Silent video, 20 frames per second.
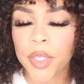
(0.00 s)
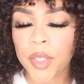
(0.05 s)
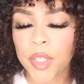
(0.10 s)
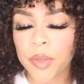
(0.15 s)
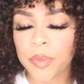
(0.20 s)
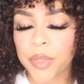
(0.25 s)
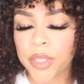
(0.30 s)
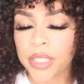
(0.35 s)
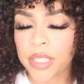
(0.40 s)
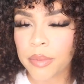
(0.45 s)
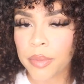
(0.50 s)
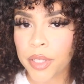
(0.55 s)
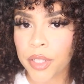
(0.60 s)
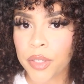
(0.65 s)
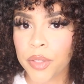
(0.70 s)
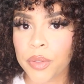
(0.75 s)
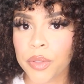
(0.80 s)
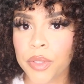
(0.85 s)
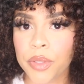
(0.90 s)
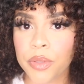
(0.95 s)
You can be somebody
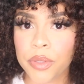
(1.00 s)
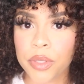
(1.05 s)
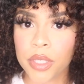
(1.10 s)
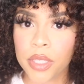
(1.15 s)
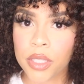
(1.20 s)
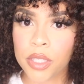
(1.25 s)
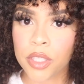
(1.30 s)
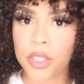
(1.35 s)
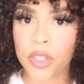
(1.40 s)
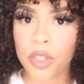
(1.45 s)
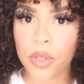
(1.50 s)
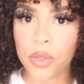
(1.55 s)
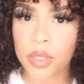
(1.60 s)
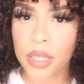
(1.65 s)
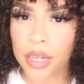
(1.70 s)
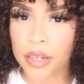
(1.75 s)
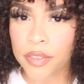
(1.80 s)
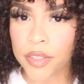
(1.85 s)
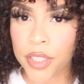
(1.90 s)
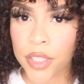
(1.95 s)
who uses those
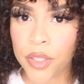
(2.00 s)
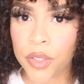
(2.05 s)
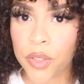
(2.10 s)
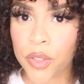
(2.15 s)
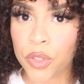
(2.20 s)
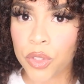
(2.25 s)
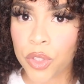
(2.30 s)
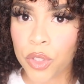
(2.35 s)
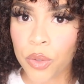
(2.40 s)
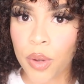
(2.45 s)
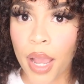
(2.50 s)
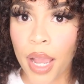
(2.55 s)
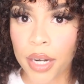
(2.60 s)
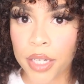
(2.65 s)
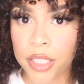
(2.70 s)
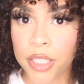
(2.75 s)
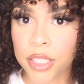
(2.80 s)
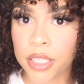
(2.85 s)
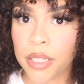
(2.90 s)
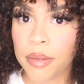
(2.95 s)
kind of skills to
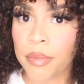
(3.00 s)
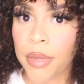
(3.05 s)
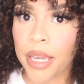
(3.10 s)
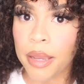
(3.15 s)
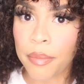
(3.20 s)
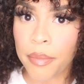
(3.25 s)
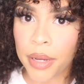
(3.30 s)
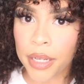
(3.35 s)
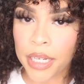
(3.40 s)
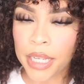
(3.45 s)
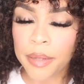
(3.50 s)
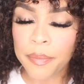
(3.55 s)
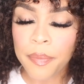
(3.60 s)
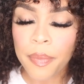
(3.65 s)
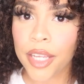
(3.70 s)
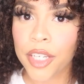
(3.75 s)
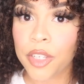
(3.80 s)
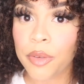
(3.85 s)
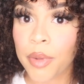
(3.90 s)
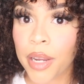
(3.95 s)
actually make money.
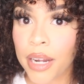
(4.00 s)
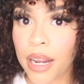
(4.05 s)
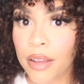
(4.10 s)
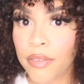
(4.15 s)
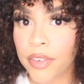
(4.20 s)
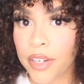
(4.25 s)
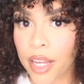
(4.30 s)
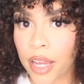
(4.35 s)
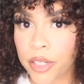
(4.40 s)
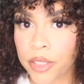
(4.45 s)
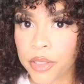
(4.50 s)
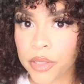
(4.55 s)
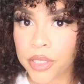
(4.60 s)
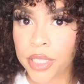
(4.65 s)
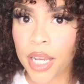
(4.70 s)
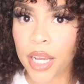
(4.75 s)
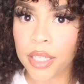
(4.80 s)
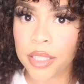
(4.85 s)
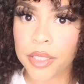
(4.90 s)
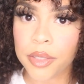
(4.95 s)
And you might have a natural
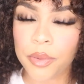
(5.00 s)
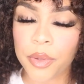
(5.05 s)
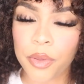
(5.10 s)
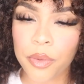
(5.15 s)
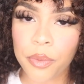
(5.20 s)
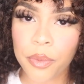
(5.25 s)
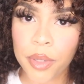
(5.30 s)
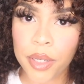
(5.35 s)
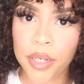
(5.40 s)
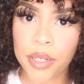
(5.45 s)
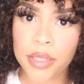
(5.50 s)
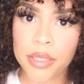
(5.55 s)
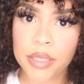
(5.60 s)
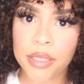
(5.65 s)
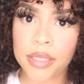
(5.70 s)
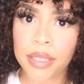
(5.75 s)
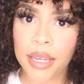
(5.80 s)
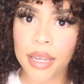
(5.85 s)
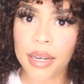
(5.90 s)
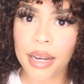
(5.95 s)
talent with
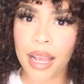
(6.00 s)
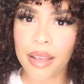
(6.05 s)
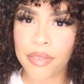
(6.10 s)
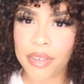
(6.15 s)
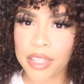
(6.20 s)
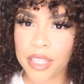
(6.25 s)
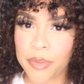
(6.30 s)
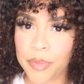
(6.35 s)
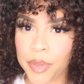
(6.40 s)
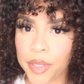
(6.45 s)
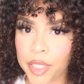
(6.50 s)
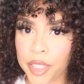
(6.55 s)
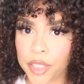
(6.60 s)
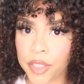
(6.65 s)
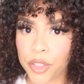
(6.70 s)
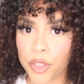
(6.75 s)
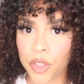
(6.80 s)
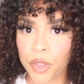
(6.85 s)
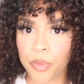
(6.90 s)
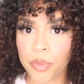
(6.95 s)
words and having the
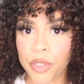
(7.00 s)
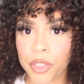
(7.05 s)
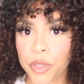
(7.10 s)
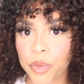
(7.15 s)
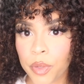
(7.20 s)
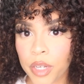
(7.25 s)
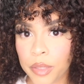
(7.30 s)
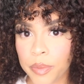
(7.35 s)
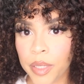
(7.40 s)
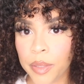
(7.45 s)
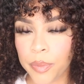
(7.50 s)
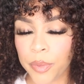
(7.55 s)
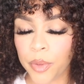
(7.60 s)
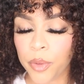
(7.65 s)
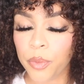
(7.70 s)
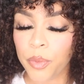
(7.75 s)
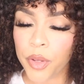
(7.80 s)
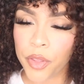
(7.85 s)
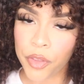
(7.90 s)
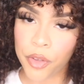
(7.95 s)
ability to persuade
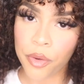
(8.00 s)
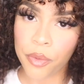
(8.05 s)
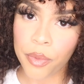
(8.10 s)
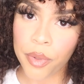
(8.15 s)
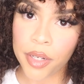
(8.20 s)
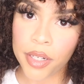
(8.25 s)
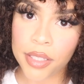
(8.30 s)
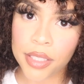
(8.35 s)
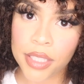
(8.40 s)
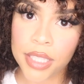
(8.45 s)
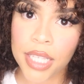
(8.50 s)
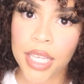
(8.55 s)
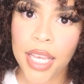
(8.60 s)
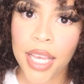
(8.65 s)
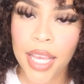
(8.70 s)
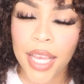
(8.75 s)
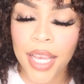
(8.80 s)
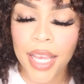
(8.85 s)
people with your words.